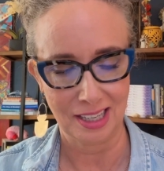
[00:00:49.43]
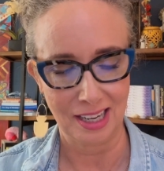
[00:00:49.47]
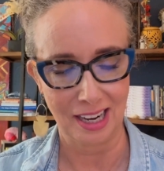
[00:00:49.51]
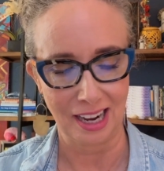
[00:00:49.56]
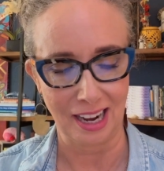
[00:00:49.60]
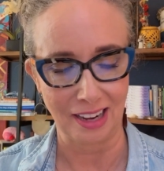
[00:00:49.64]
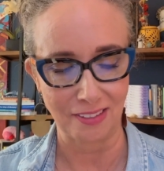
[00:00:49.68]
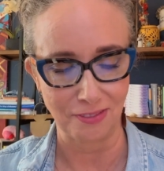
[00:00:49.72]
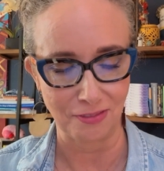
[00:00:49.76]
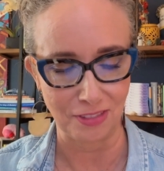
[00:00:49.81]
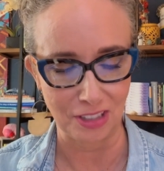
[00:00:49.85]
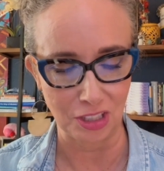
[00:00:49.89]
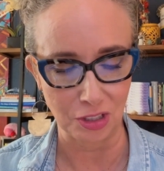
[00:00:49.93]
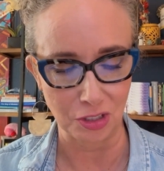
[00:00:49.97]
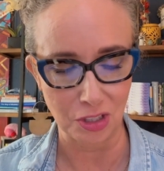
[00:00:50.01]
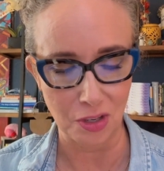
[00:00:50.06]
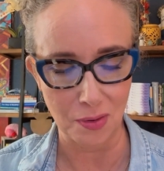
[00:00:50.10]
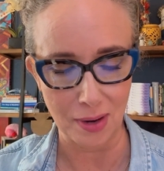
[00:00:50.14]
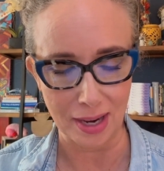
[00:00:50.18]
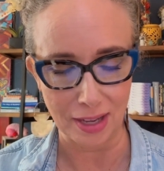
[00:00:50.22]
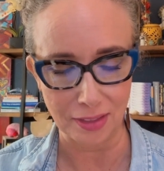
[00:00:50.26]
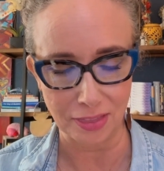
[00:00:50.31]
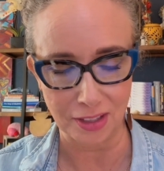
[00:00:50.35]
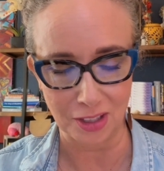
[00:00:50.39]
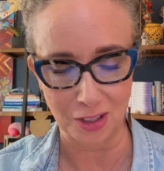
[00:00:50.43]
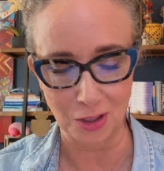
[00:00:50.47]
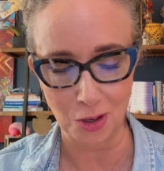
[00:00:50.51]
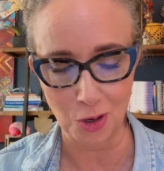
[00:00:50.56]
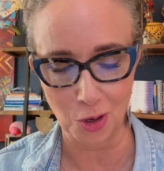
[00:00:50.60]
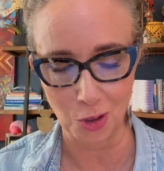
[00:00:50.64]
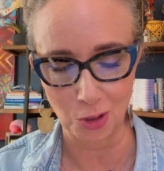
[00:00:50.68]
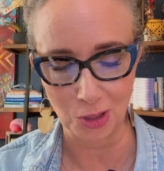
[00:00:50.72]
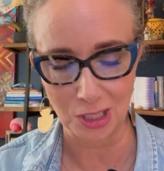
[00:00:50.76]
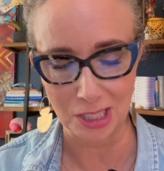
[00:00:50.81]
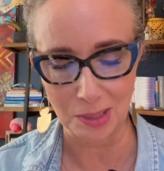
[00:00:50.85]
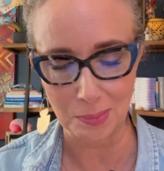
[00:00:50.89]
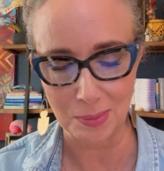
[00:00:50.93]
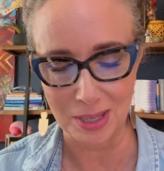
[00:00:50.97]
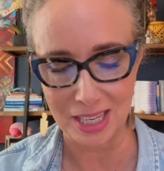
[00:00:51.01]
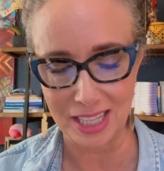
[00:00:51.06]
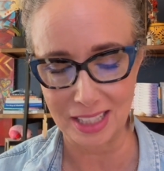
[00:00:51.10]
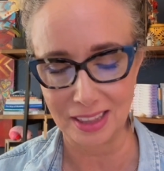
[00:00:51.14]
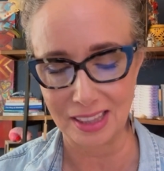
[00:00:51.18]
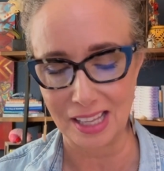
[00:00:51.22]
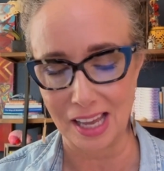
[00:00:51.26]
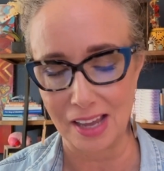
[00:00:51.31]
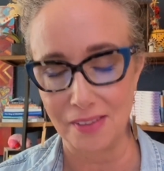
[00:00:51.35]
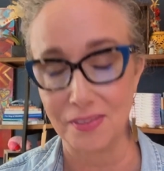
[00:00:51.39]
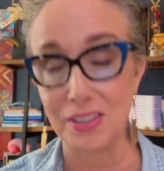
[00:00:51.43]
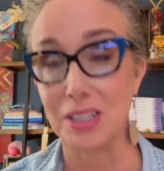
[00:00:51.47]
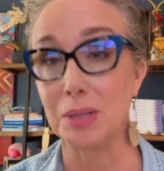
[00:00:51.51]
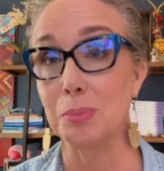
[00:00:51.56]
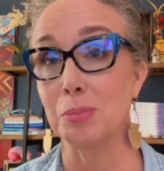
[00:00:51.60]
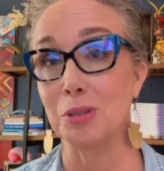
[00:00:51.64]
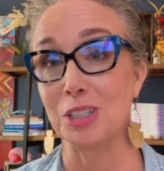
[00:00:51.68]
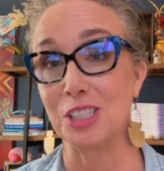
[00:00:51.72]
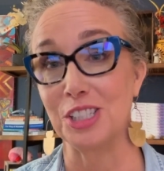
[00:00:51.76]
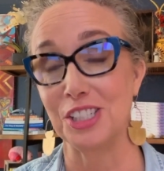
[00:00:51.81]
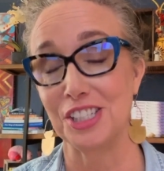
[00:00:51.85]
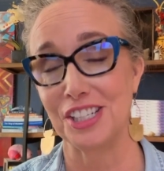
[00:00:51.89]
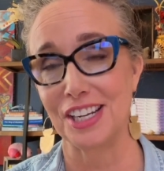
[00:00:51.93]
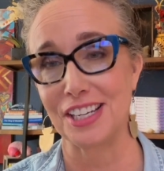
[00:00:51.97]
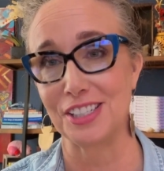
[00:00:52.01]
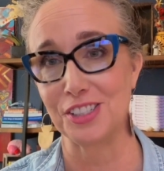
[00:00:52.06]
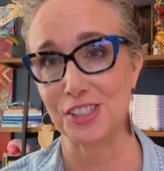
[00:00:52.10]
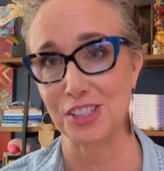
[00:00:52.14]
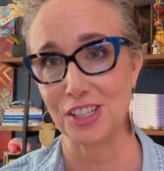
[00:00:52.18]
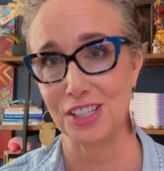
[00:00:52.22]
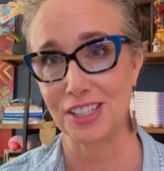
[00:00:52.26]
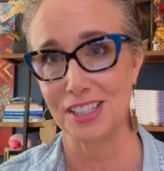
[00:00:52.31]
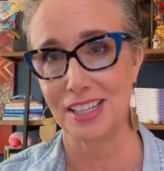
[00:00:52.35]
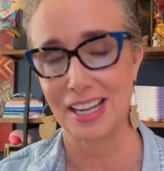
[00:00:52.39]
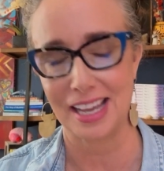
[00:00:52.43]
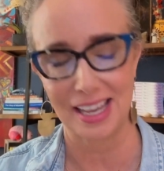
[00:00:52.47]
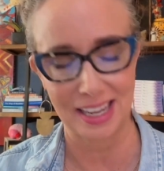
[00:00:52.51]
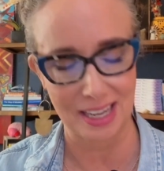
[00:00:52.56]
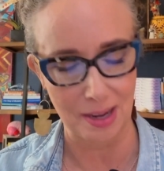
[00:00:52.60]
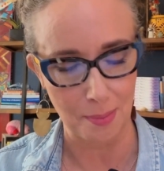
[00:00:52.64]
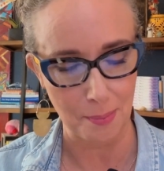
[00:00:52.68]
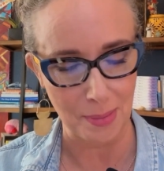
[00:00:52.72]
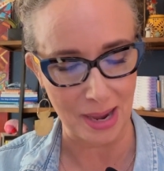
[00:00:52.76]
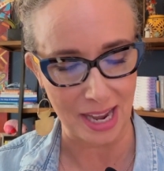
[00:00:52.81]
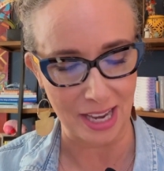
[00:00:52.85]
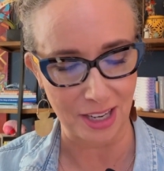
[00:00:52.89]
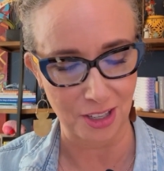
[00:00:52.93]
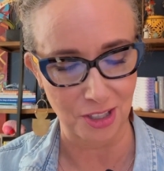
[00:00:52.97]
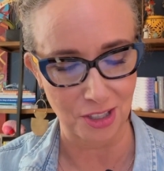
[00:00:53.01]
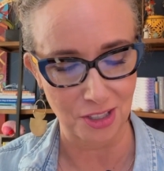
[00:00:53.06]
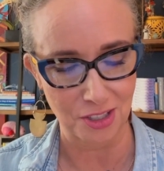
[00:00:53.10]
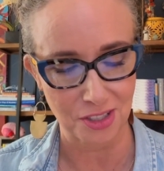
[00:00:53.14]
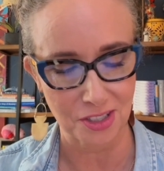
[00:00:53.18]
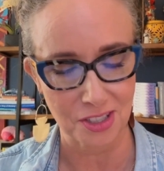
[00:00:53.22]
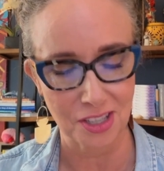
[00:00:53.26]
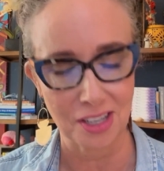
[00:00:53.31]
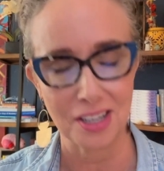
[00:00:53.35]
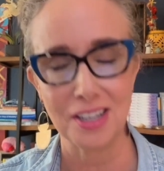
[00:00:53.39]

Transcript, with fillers: I feel you out there holding me in love and appreciation, and it matters.